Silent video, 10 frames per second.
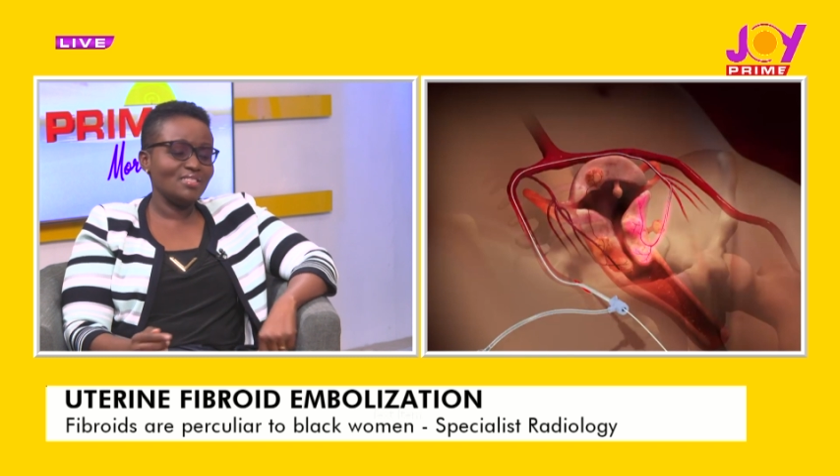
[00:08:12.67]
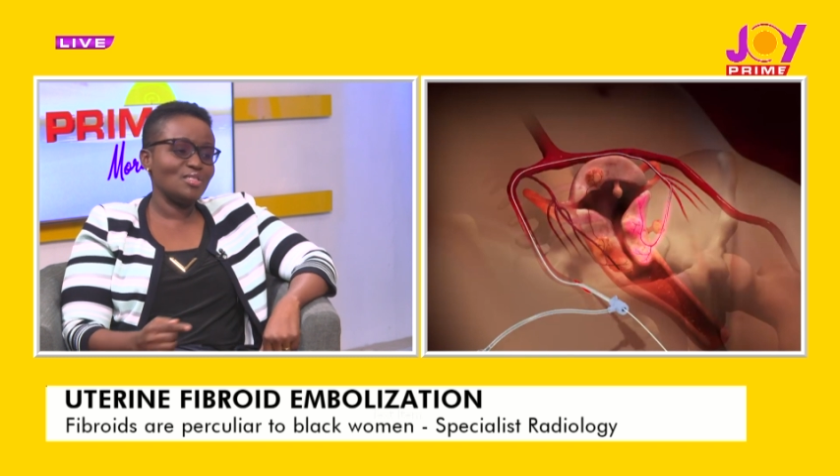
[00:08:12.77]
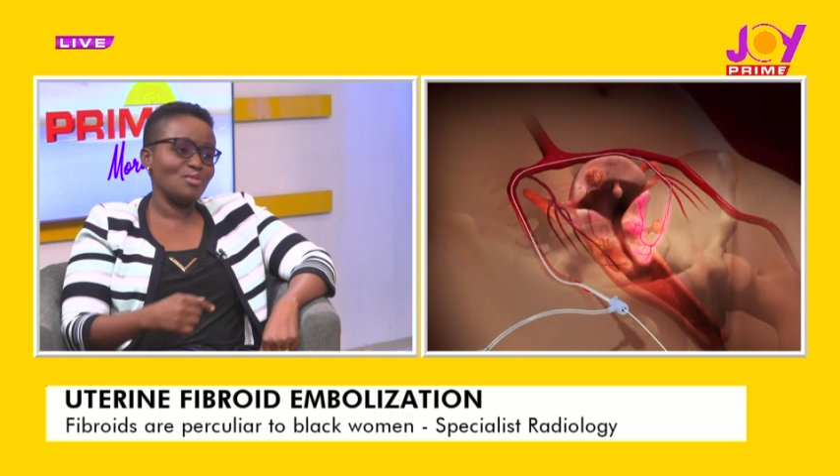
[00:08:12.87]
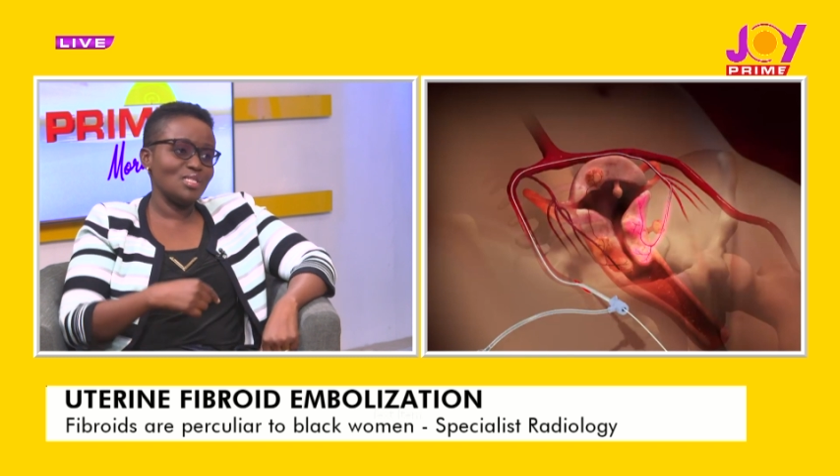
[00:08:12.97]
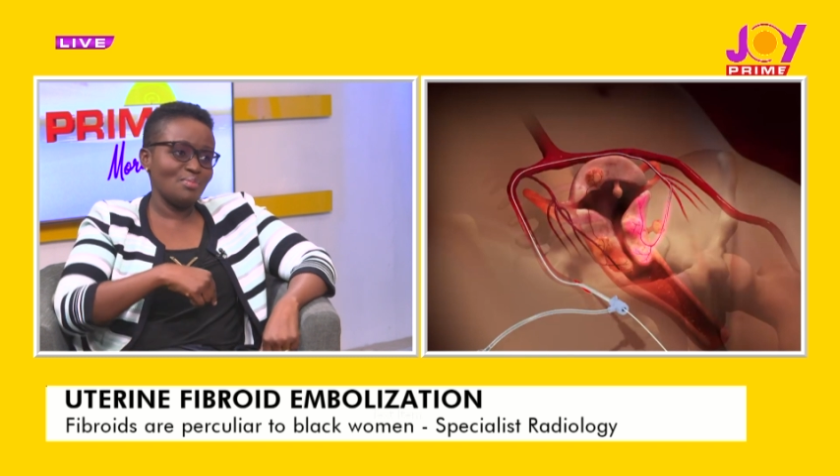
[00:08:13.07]

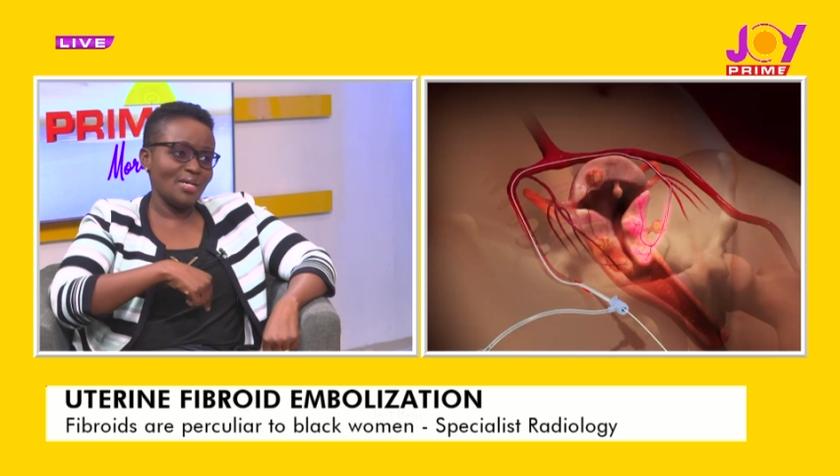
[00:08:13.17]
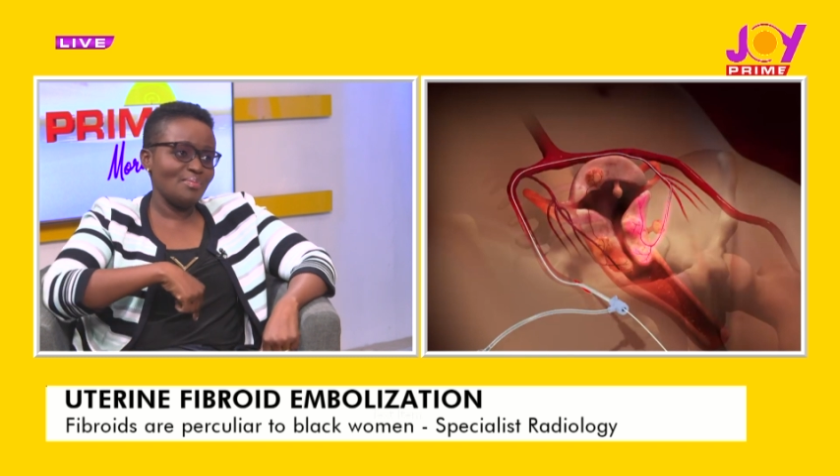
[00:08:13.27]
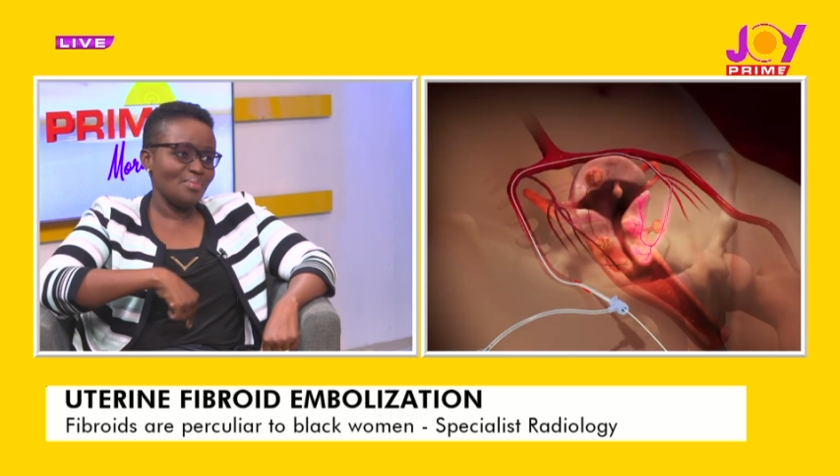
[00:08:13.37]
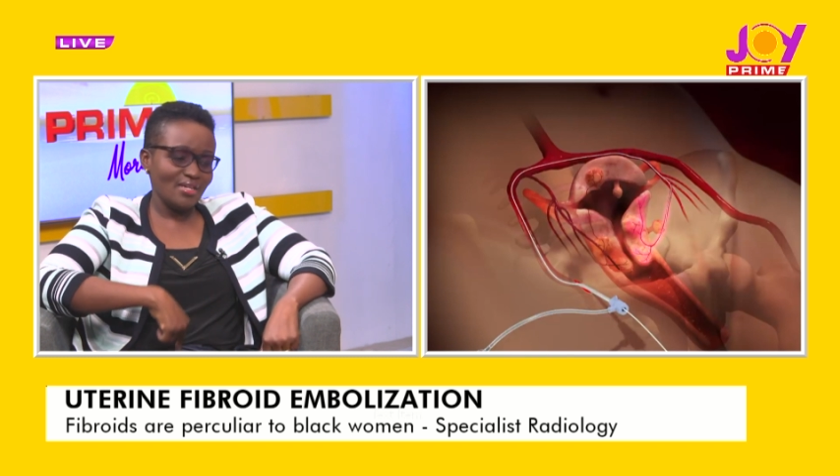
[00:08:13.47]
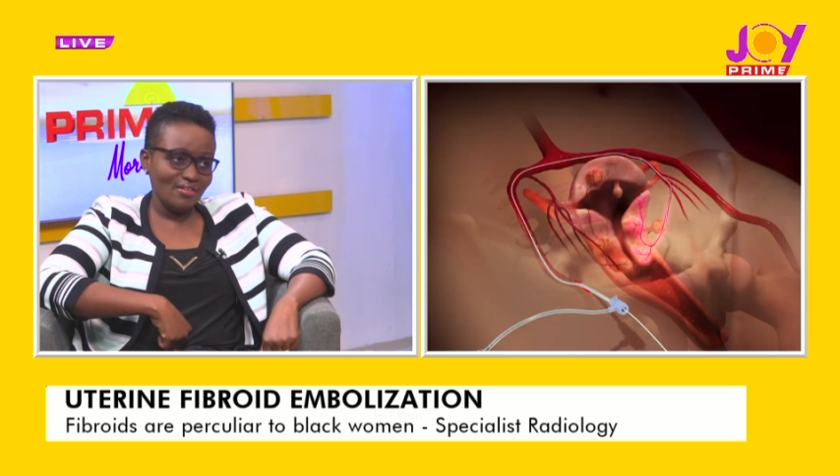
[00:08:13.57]
towards my
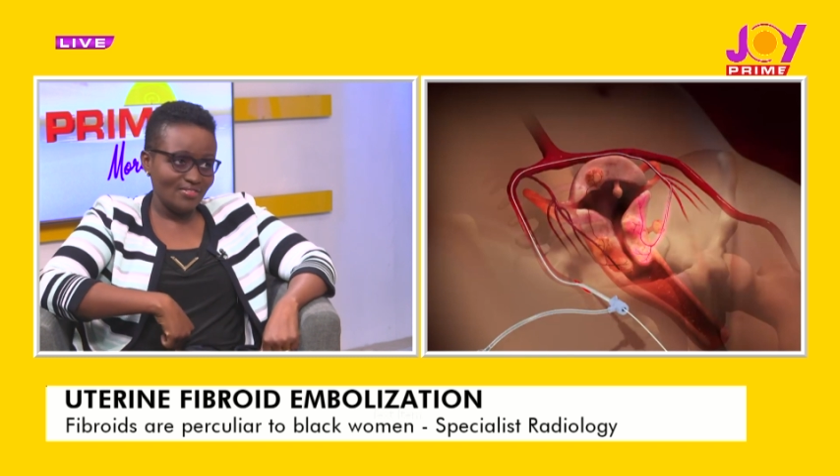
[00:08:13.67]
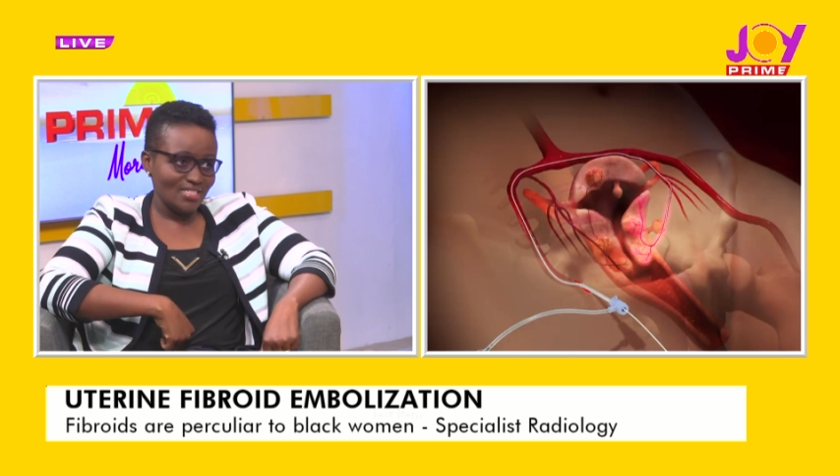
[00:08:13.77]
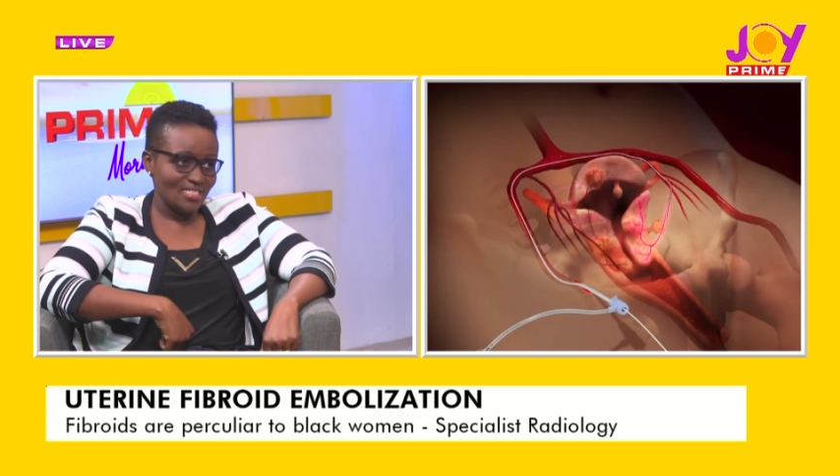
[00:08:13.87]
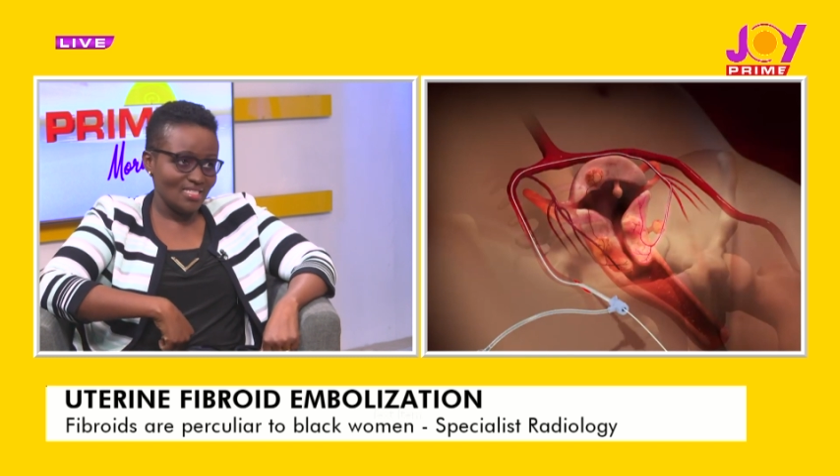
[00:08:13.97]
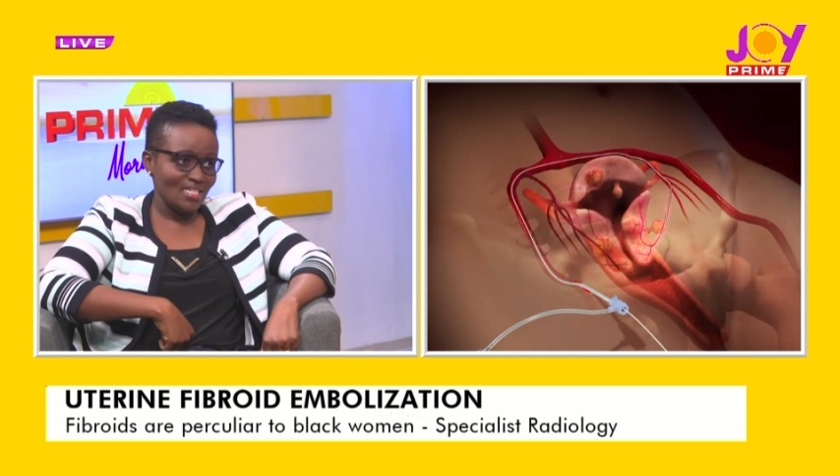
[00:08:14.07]

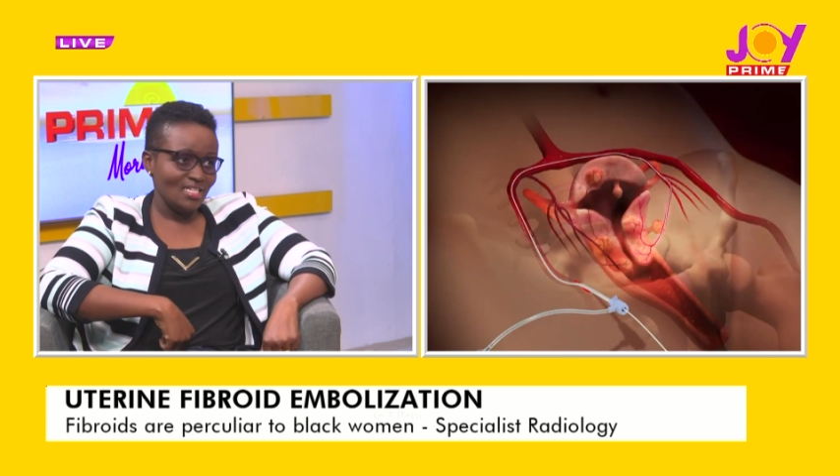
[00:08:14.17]
pelvis